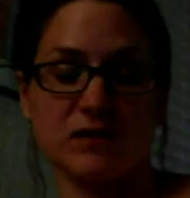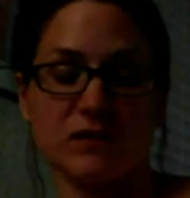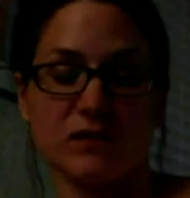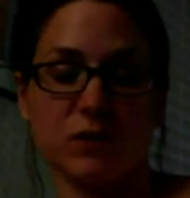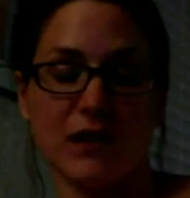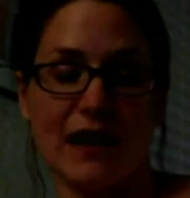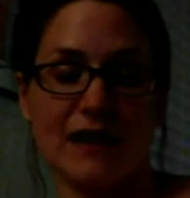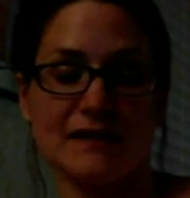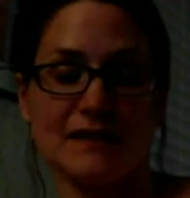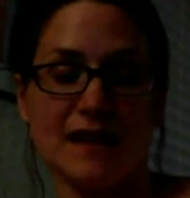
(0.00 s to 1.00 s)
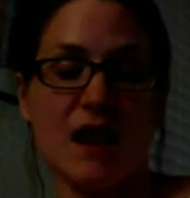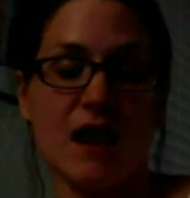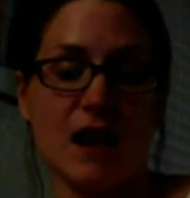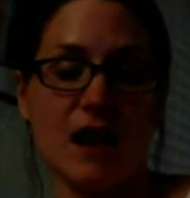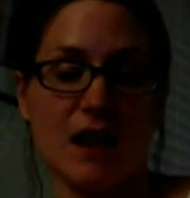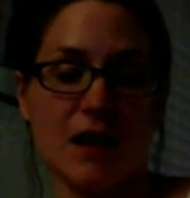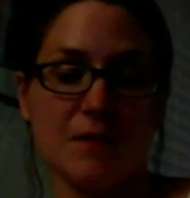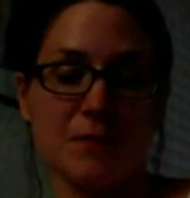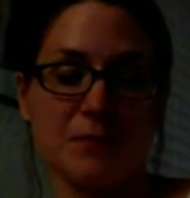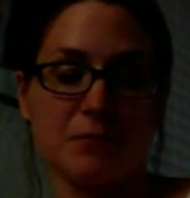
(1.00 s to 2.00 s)
for 4 days.
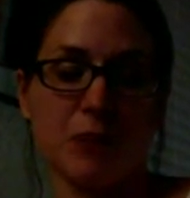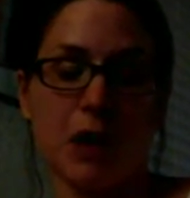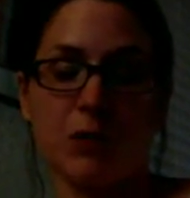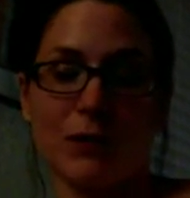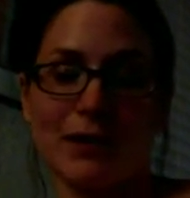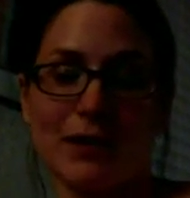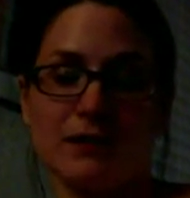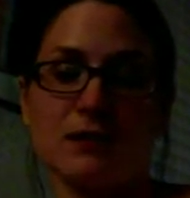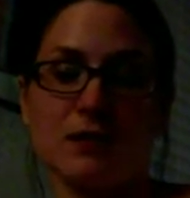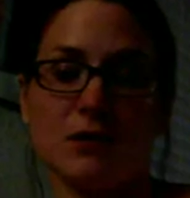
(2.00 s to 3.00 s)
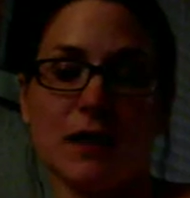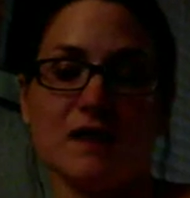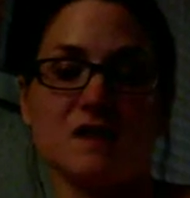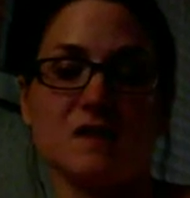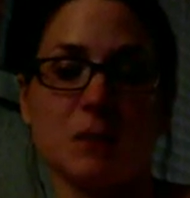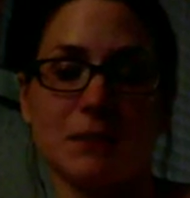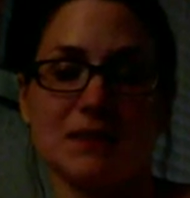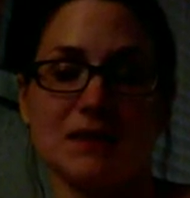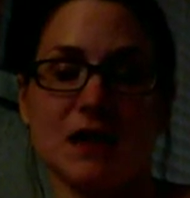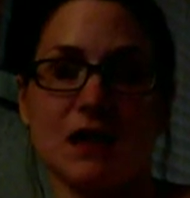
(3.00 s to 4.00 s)
Paul Wheaton, who runs
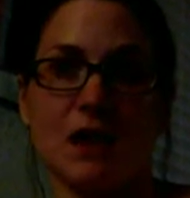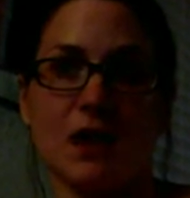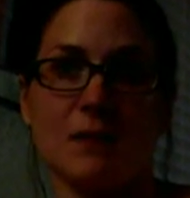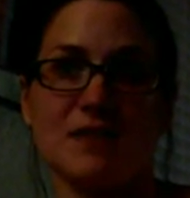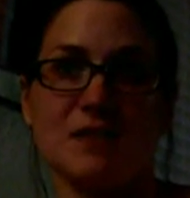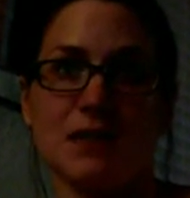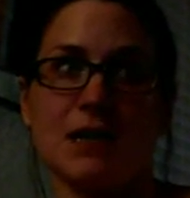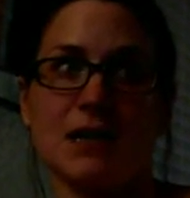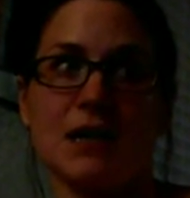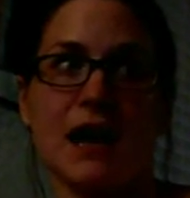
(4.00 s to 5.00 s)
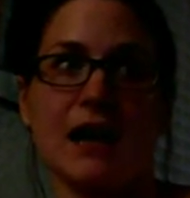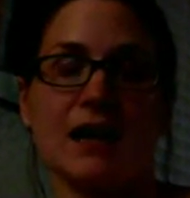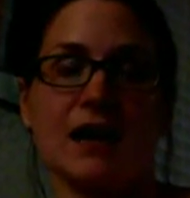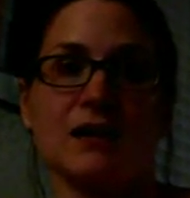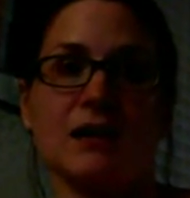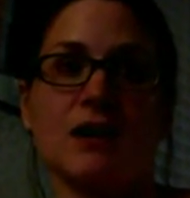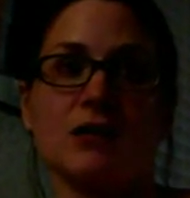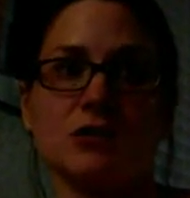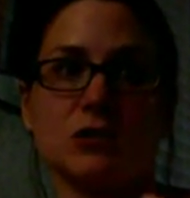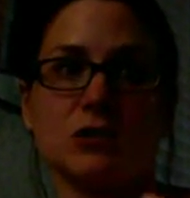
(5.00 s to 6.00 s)
Permies.com, is speaking at it.
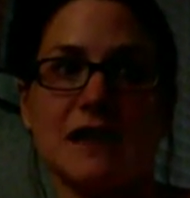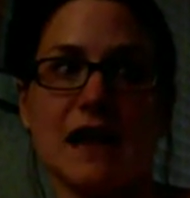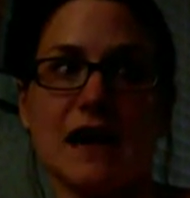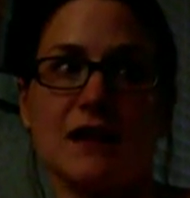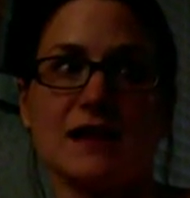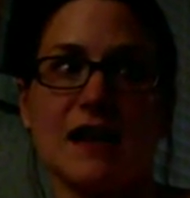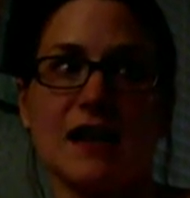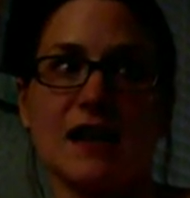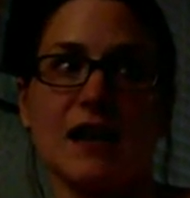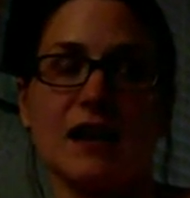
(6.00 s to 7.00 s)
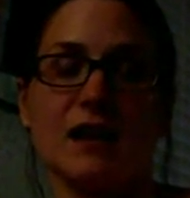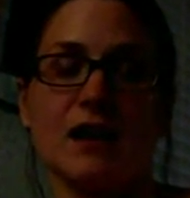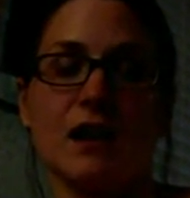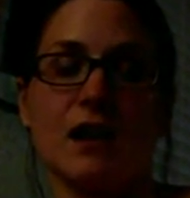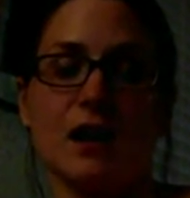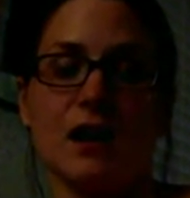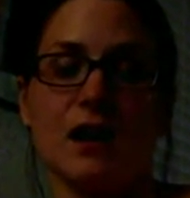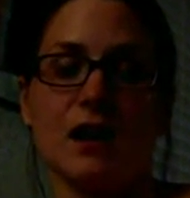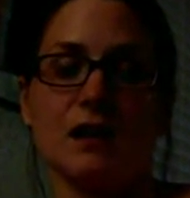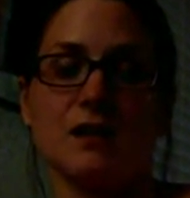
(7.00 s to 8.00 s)
Joel Salatan,
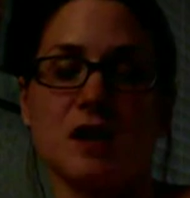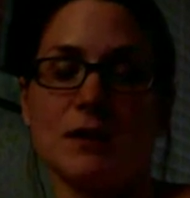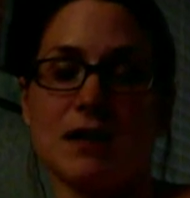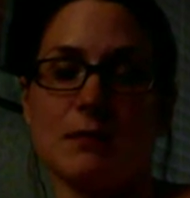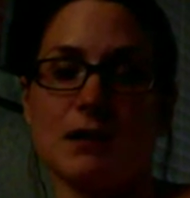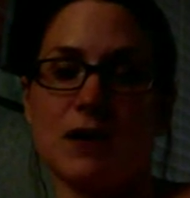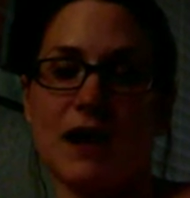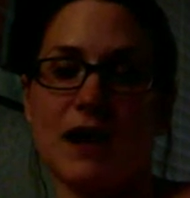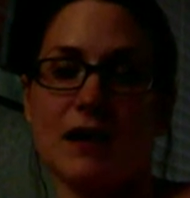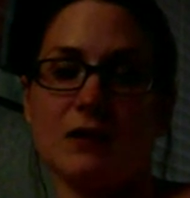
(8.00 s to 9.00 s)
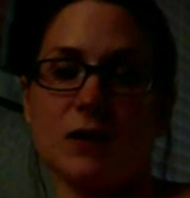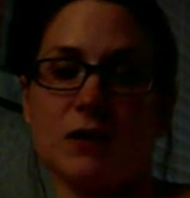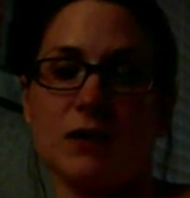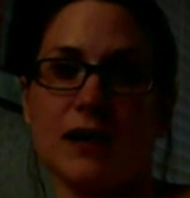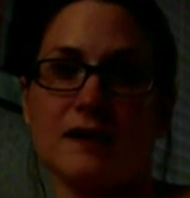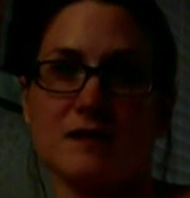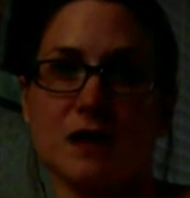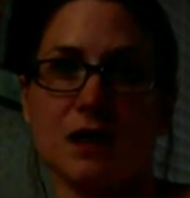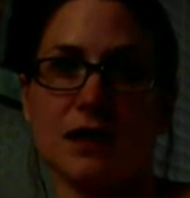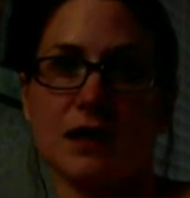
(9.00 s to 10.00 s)
Toby Hemingway, who wrote Gaia's
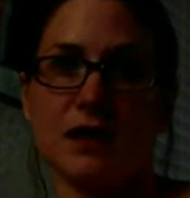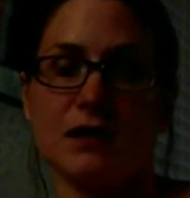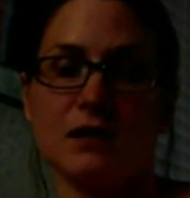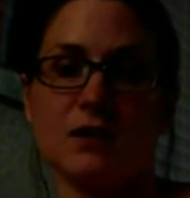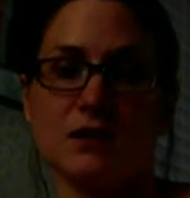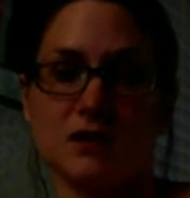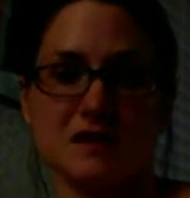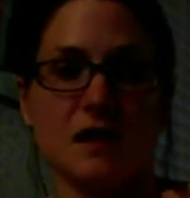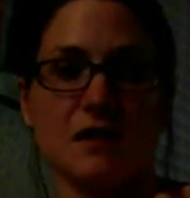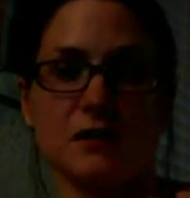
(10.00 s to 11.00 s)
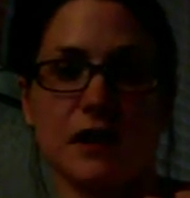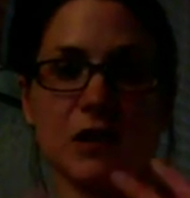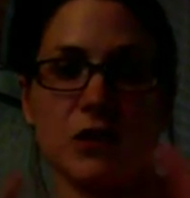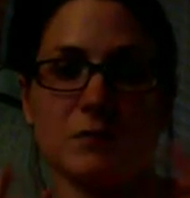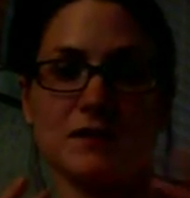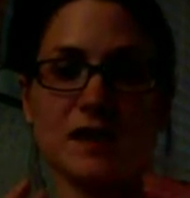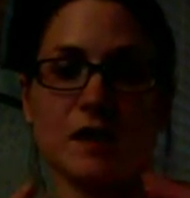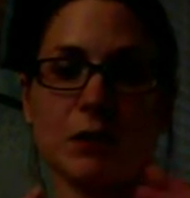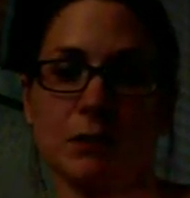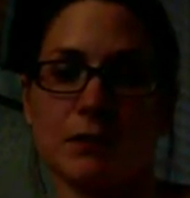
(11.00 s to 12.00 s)
Garden, which is another like
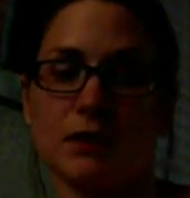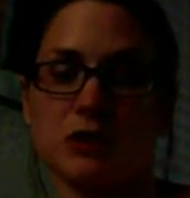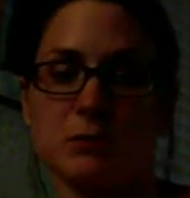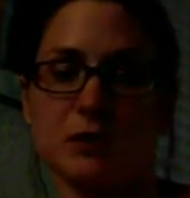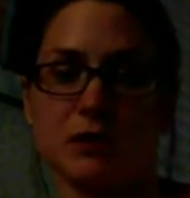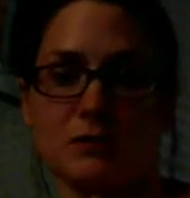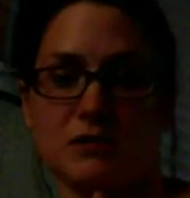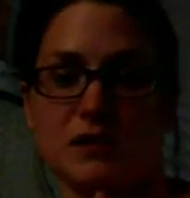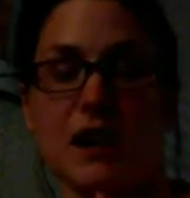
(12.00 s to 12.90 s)
home-scale permaculture book that was